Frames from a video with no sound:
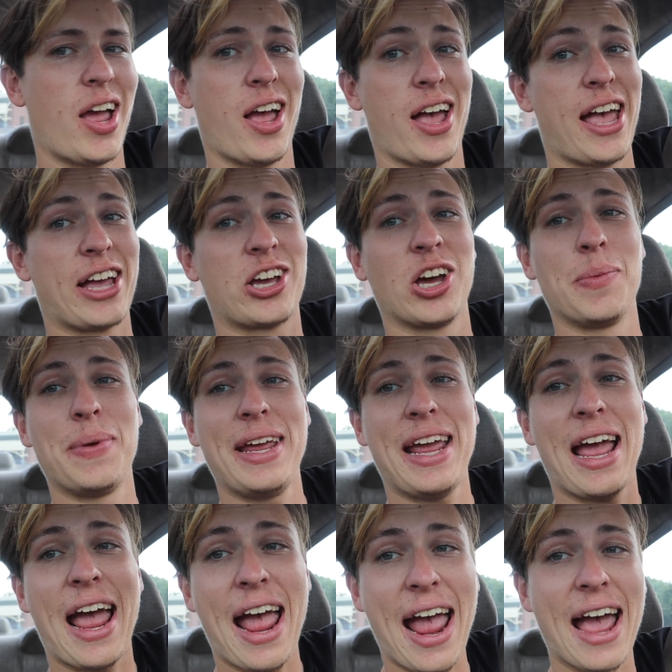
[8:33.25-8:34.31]
it could be
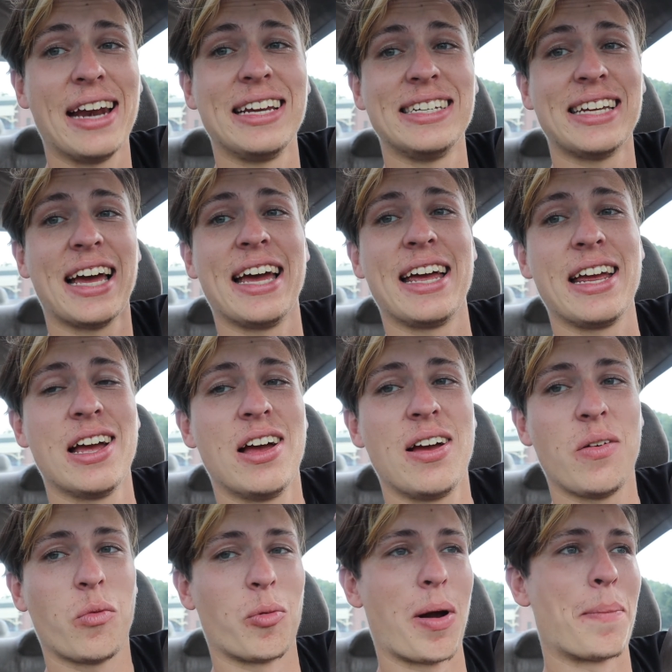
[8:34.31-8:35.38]
any day
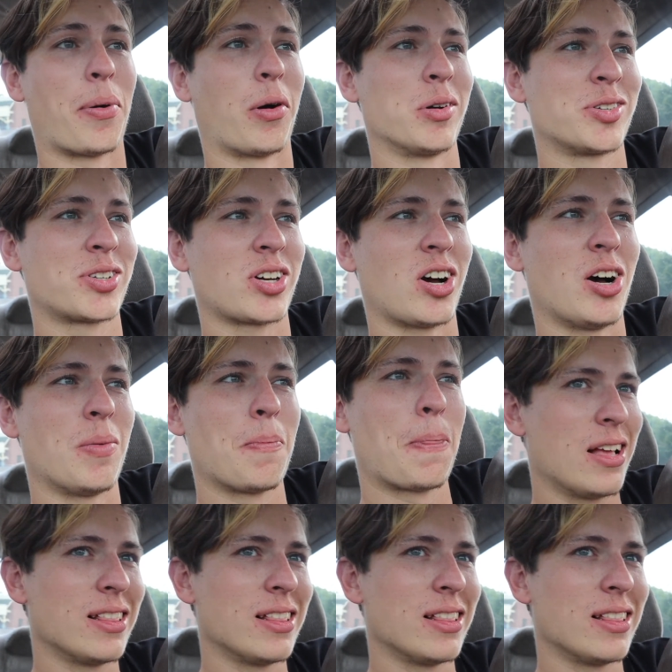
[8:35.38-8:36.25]
where my parts come.